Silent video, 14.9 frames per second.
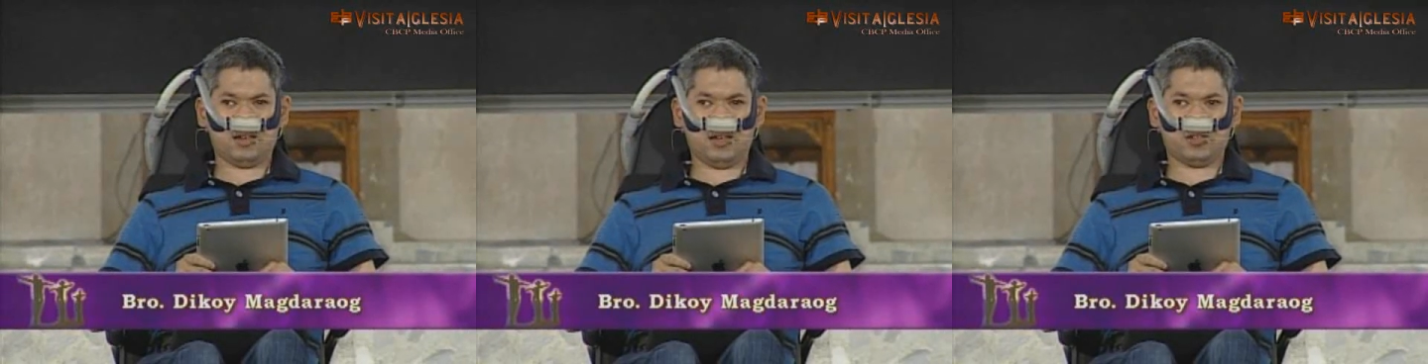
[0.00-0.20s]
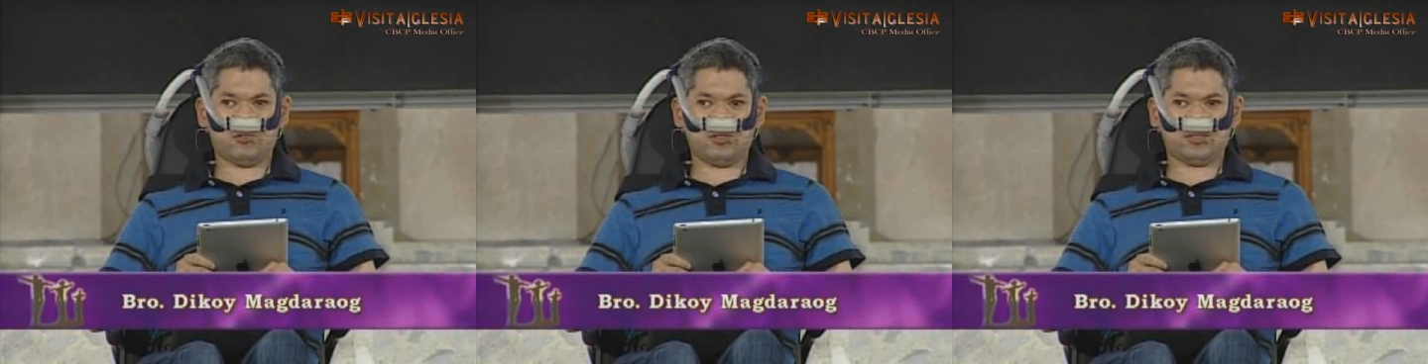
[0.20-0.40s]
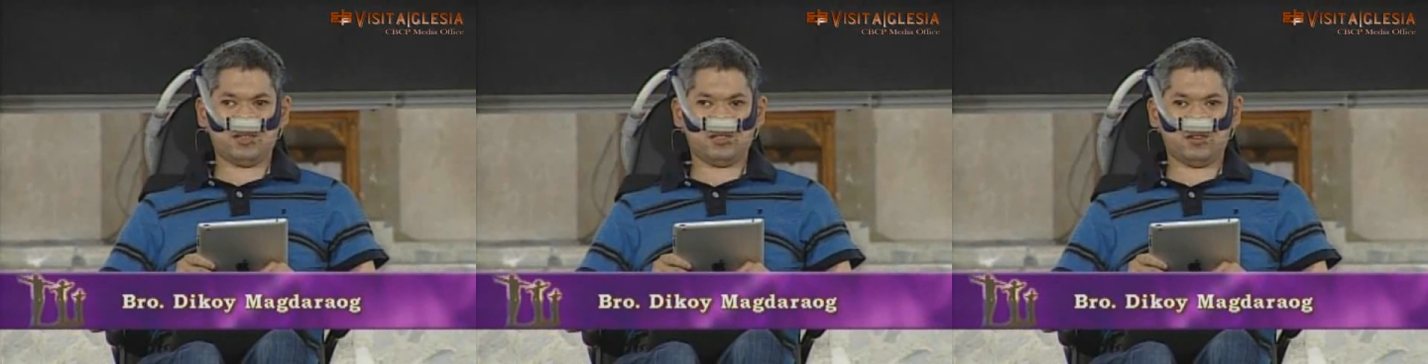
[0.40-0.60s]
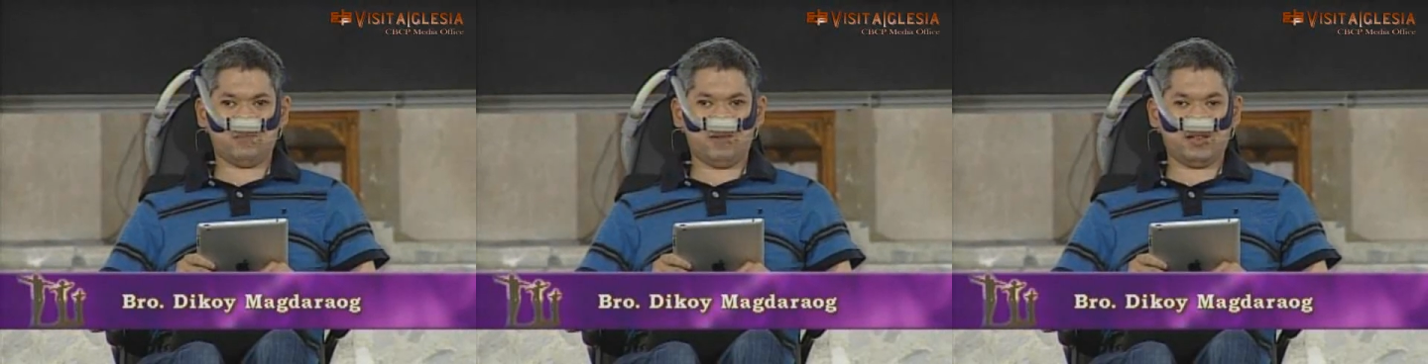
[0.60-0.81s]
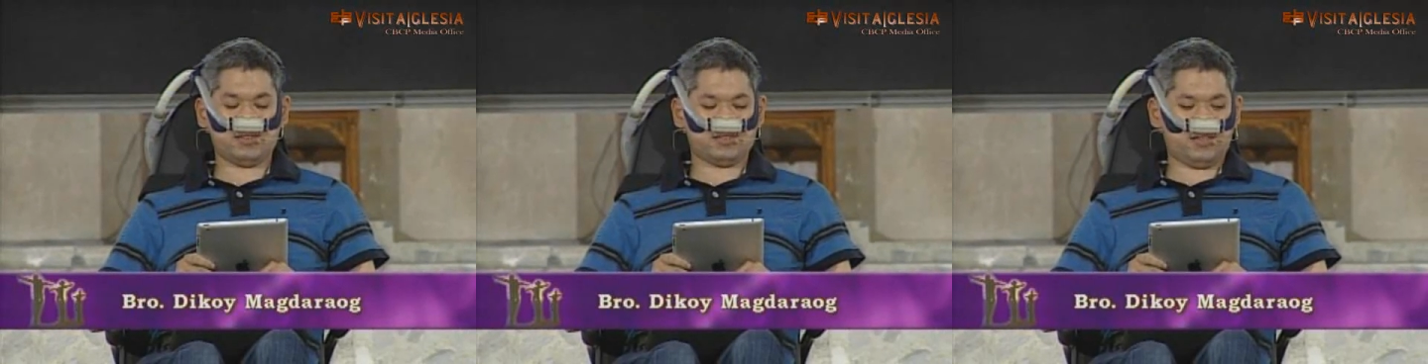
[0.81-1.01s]
I
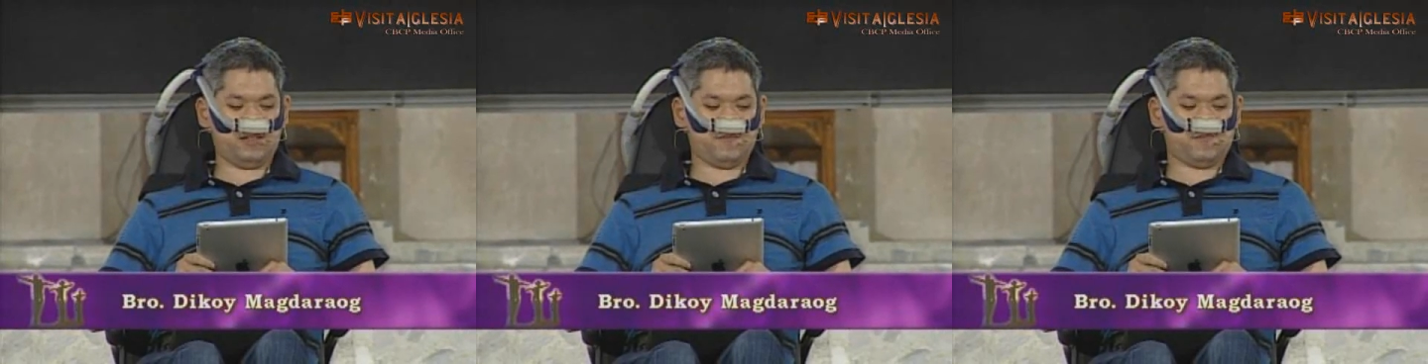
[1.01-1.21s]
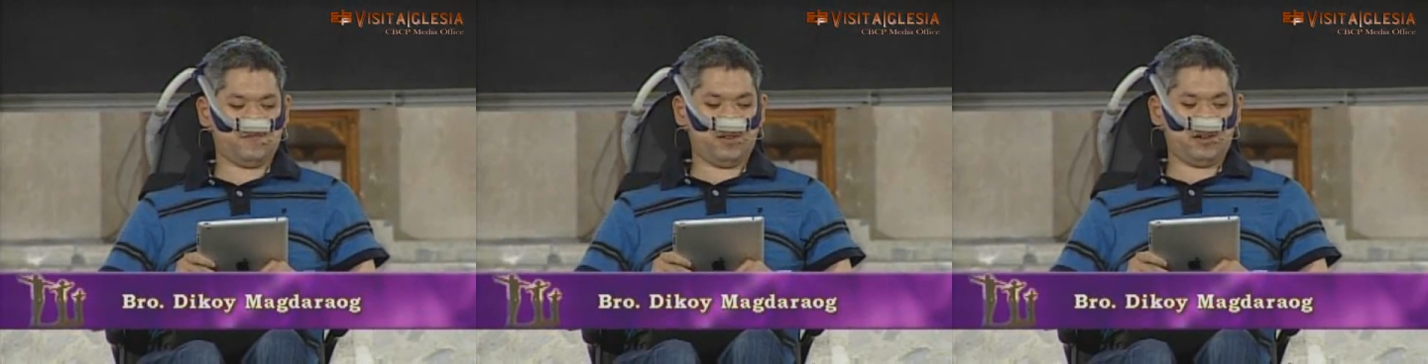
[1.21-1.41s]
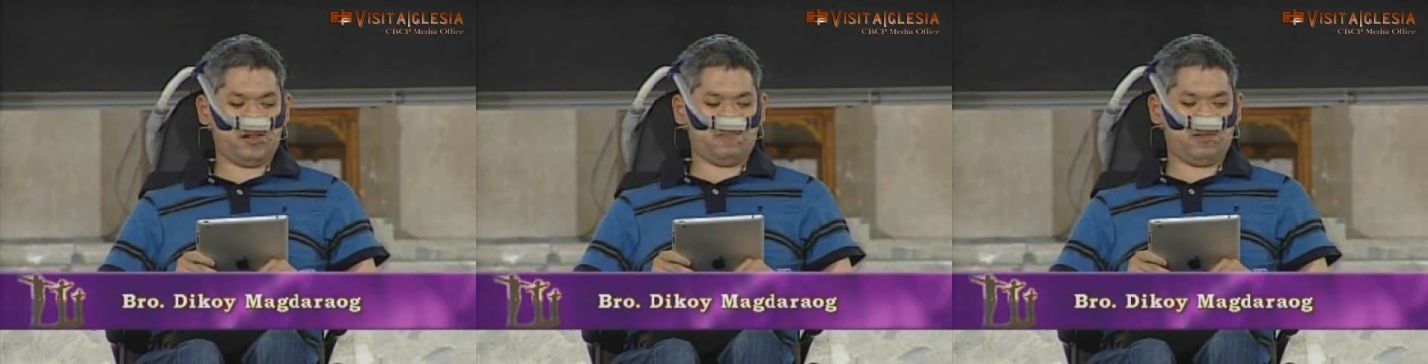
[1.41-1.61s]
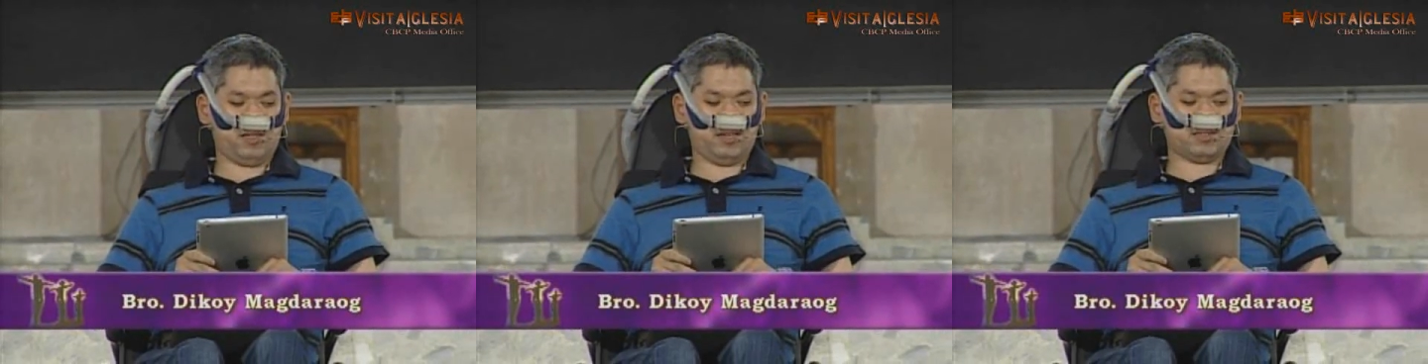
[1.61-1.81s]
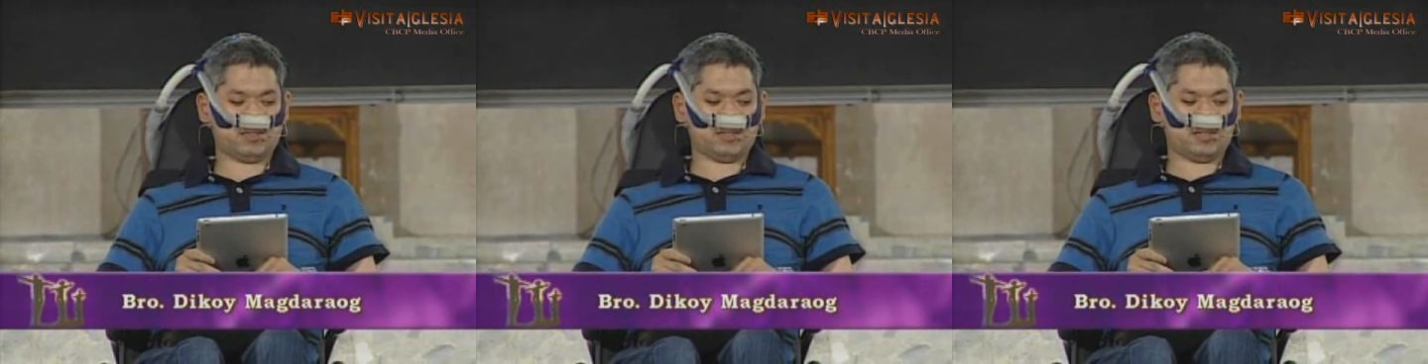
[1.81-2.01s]
consider myself very
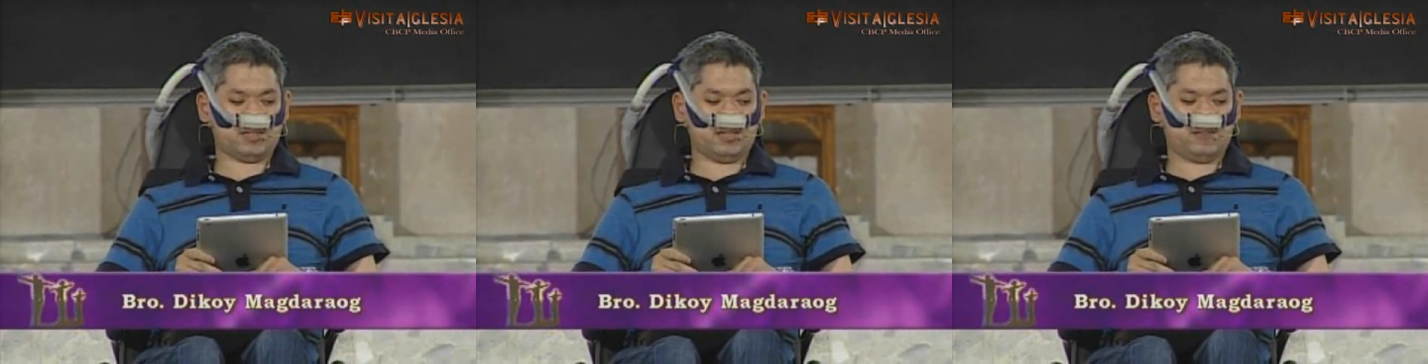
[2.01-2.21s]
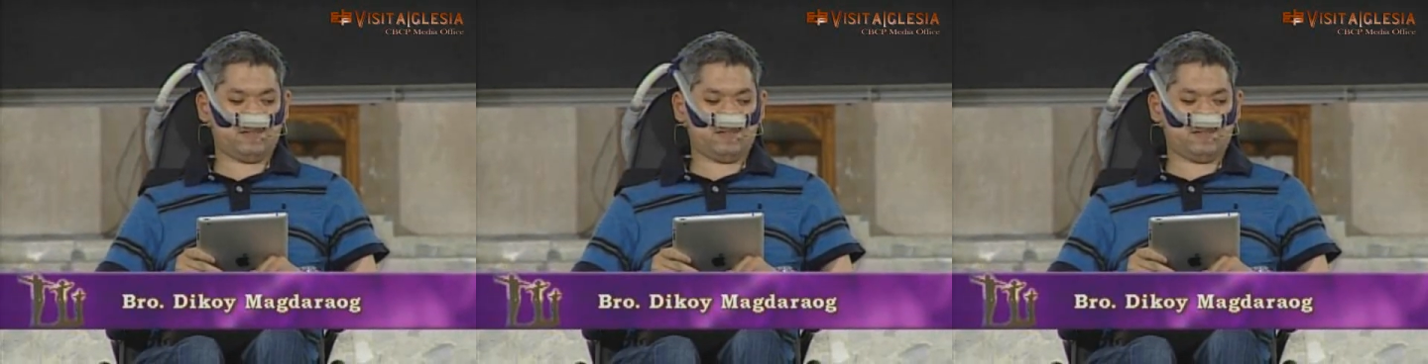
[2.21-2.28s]
blessed.